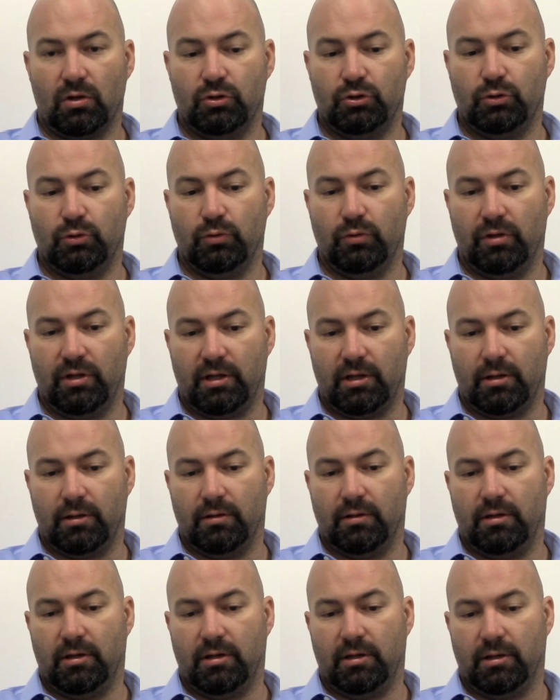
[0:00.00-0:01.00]
to the,
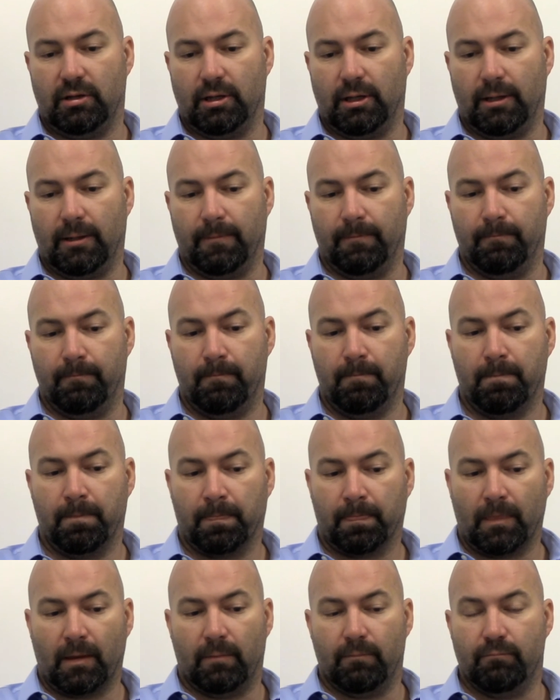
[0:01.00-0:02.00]
the um,
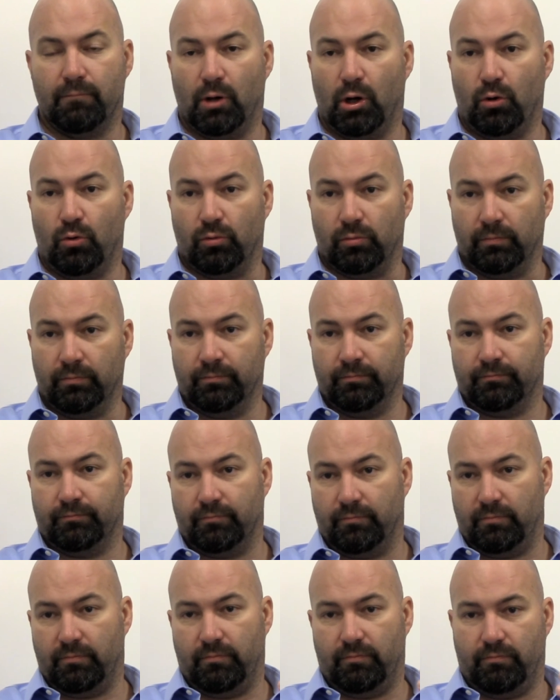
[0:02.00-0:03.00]
bone,
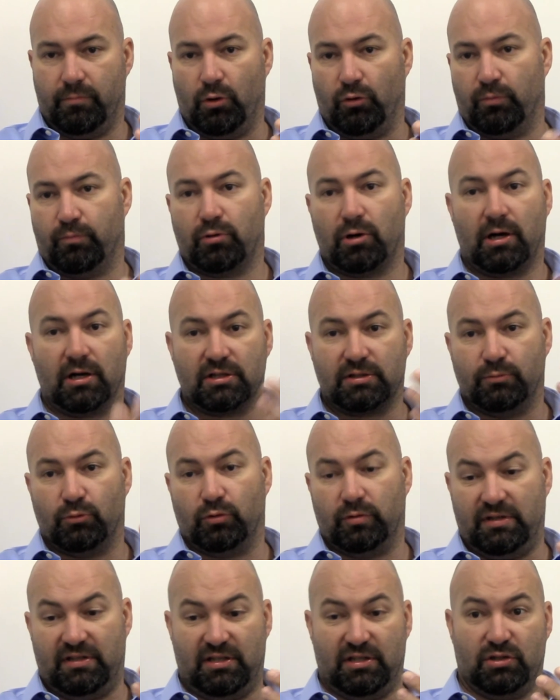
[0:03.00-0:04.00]
both
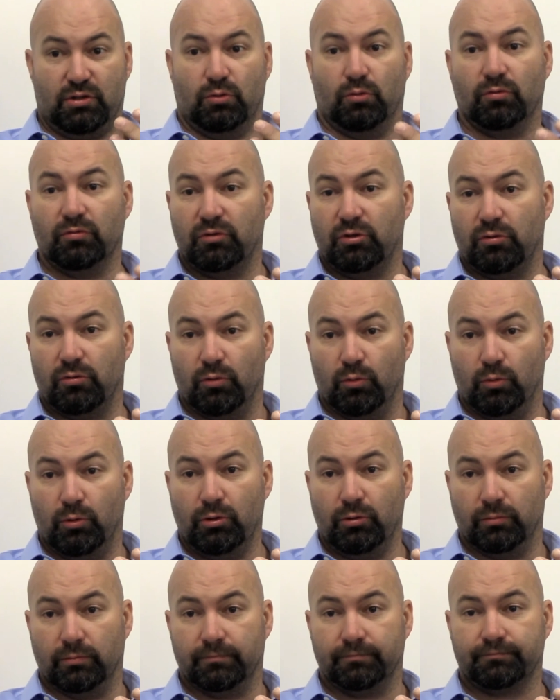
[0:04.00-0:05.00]
proximal and distal to the
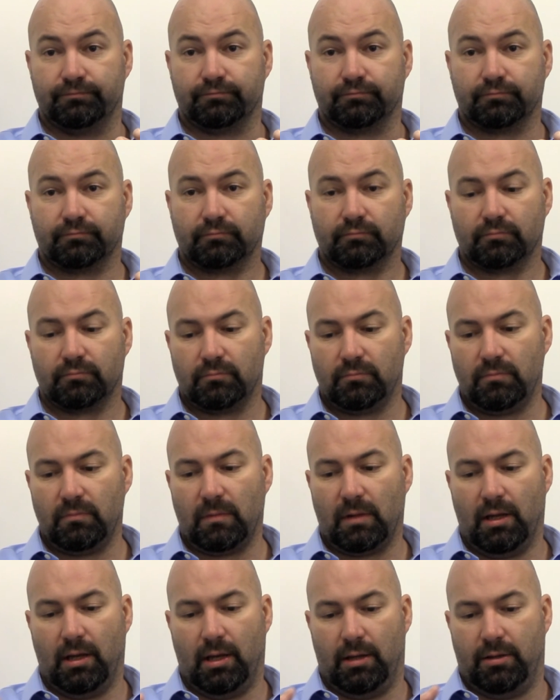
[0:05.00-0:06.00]
wound
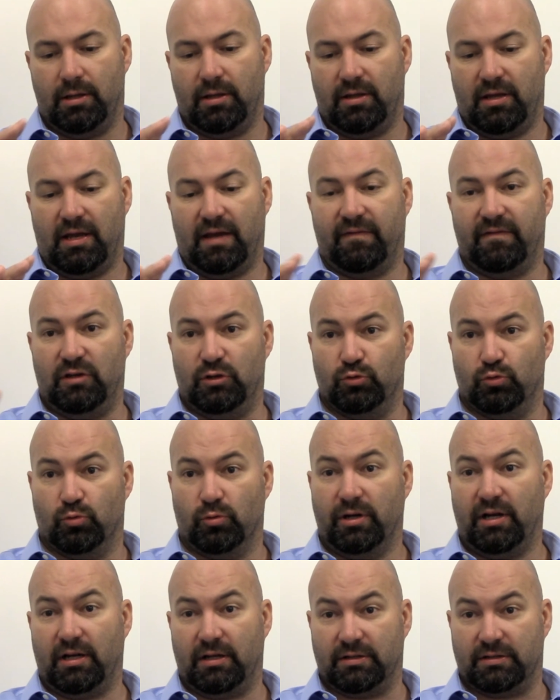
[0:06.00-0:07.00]
and then they have these
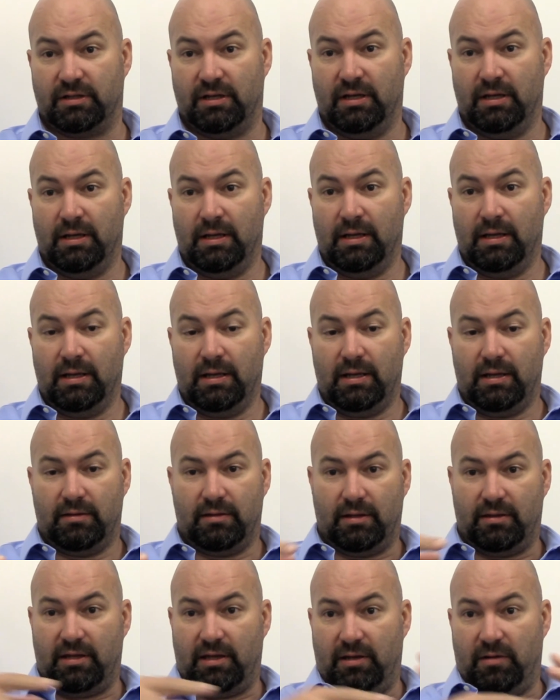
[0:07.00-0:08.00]
rings
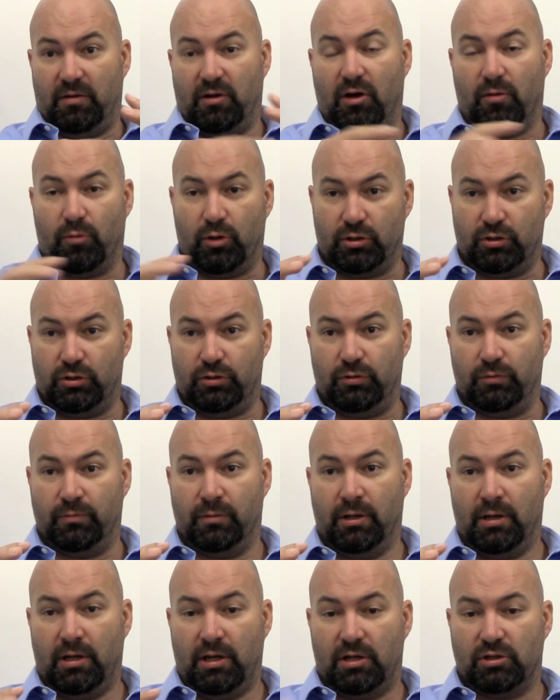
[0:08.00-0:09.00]
that they come onto.
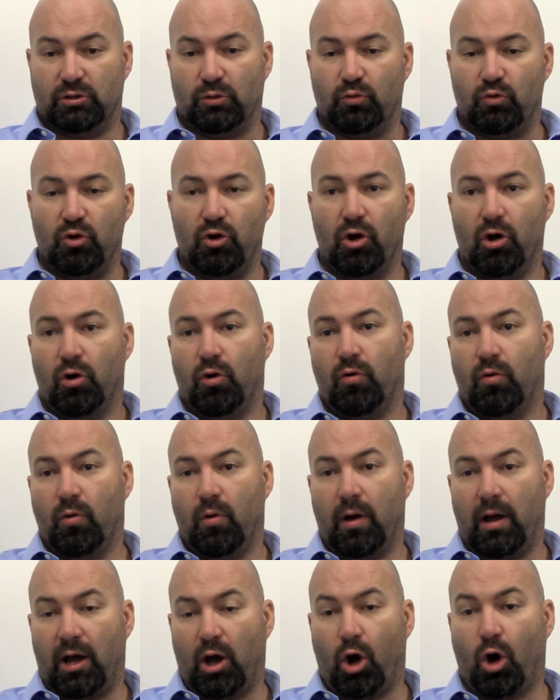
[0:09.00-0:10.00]
So no
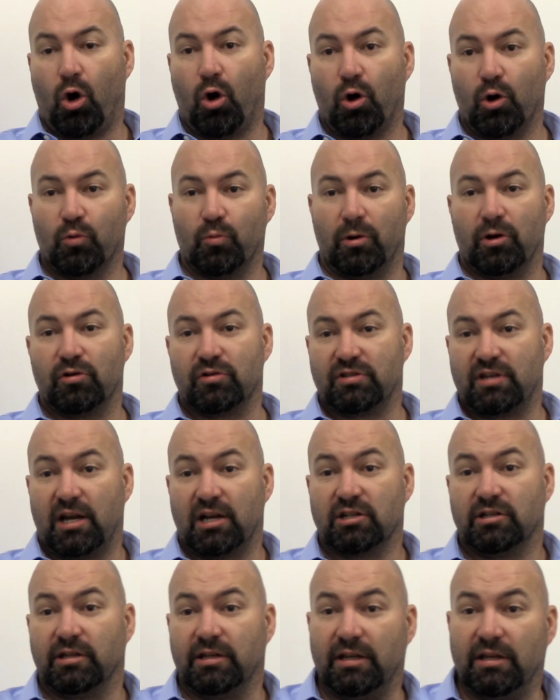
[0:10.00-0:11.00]
hardware is
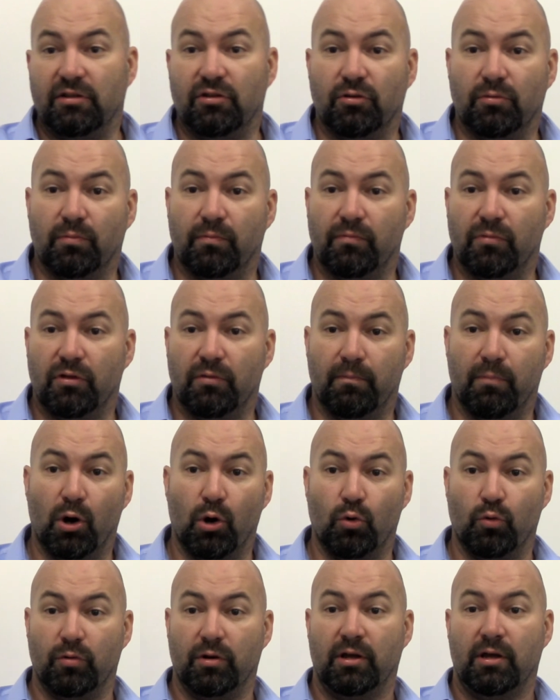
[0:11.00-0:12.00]
actually in the, the
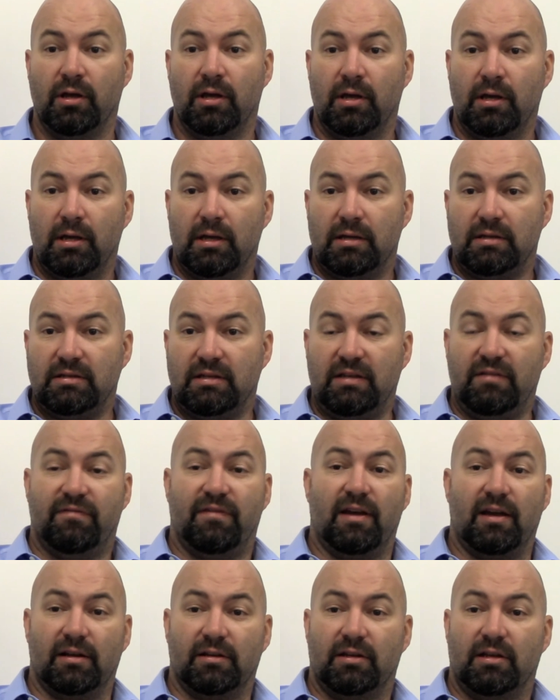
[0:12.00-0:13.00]
bone
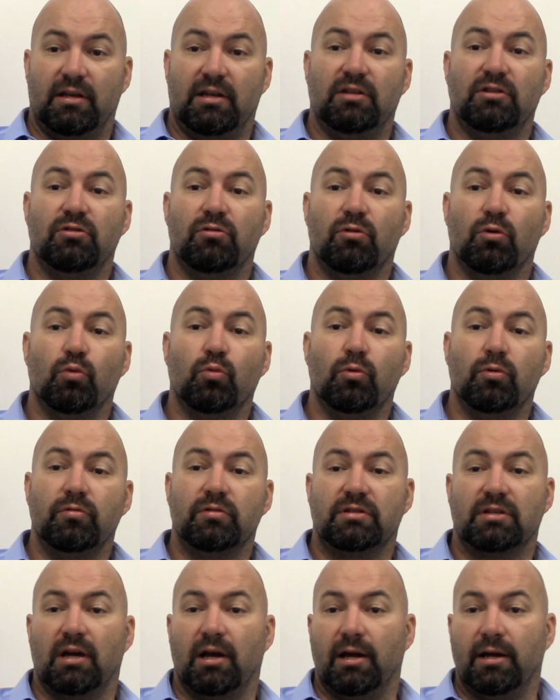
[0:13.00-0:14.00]
defect into the
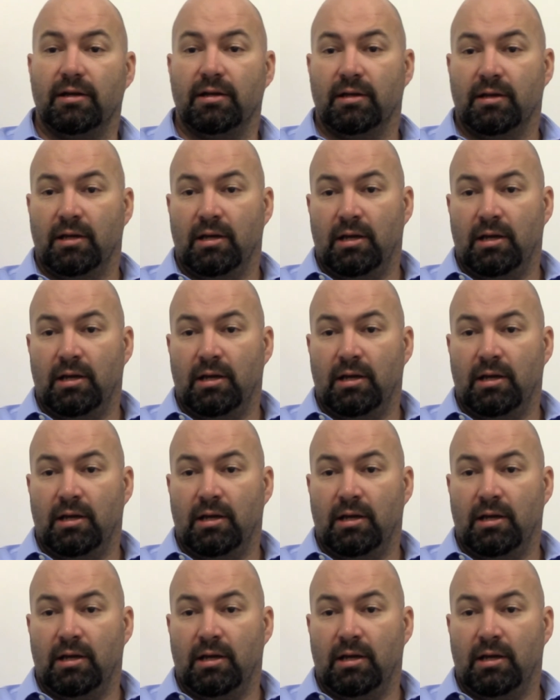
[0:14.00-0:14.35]
wound site.